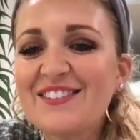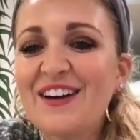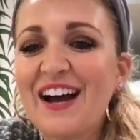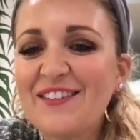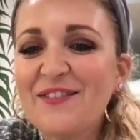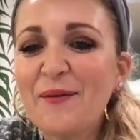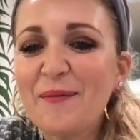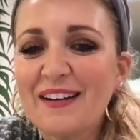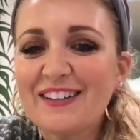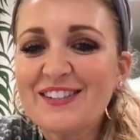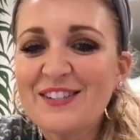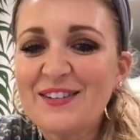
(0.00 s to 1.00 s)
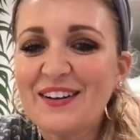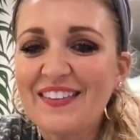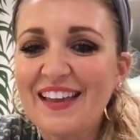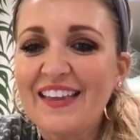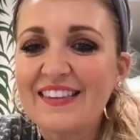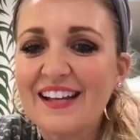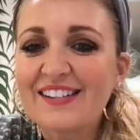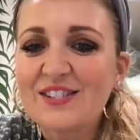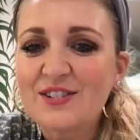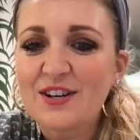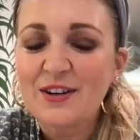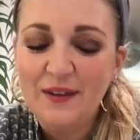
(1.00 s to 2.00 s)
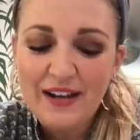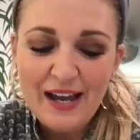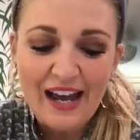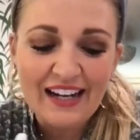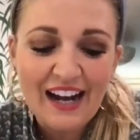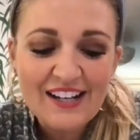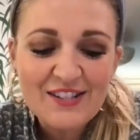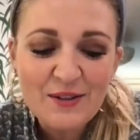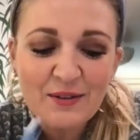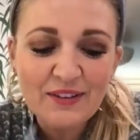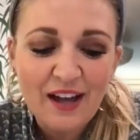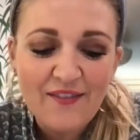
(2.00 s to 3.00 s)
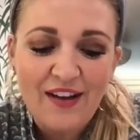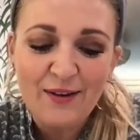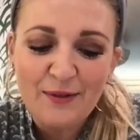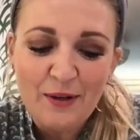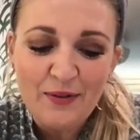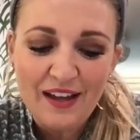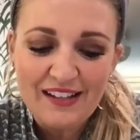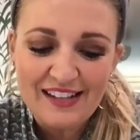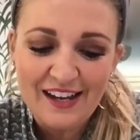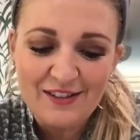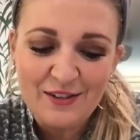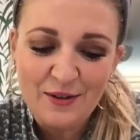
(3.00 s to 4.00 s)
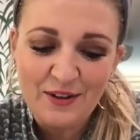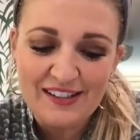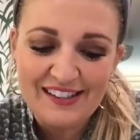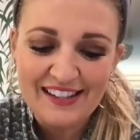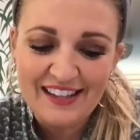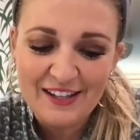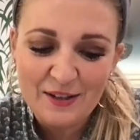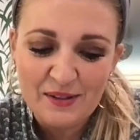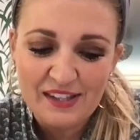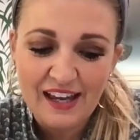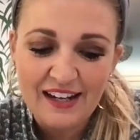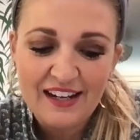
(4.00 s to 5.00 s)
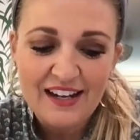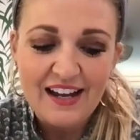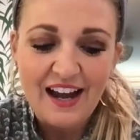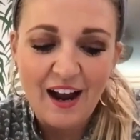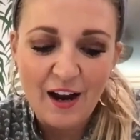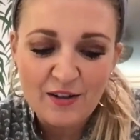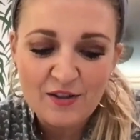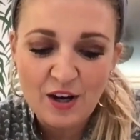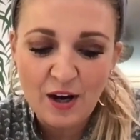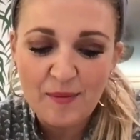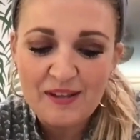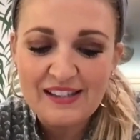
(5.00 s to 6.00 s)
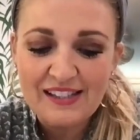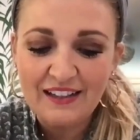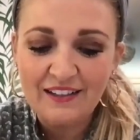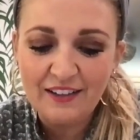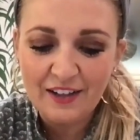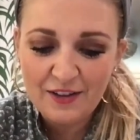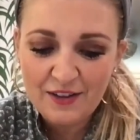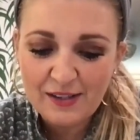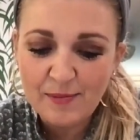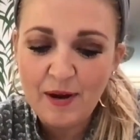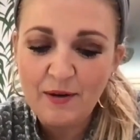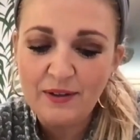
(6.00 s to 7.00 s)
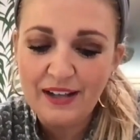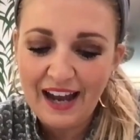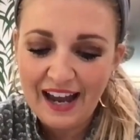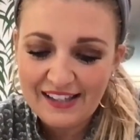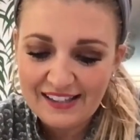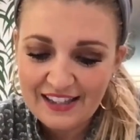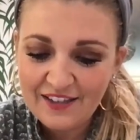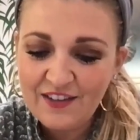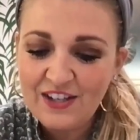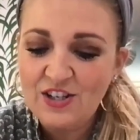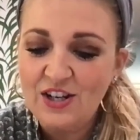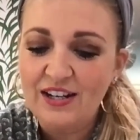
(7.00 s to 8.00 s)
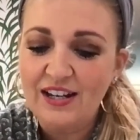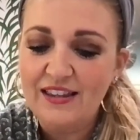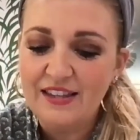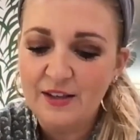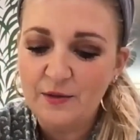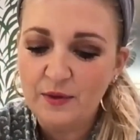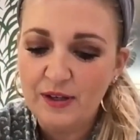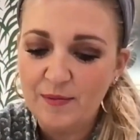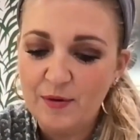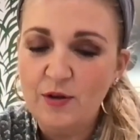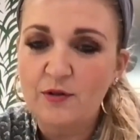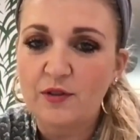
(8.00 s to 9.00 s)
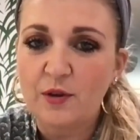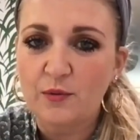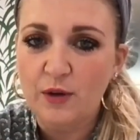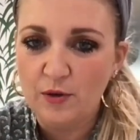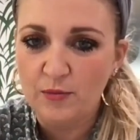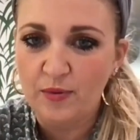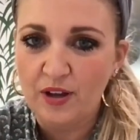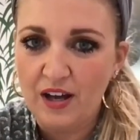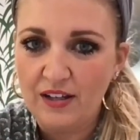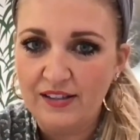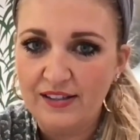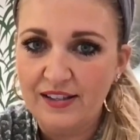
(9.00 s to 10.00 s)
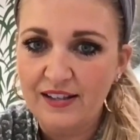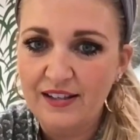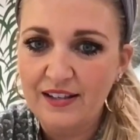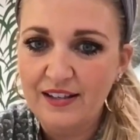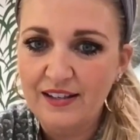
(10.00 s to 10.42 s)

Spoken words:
I feel better too on that. That's true. And I wrote that down too, Christy, that you said our job is to clear the smoke, cast the vision, and then remove the roadblocks.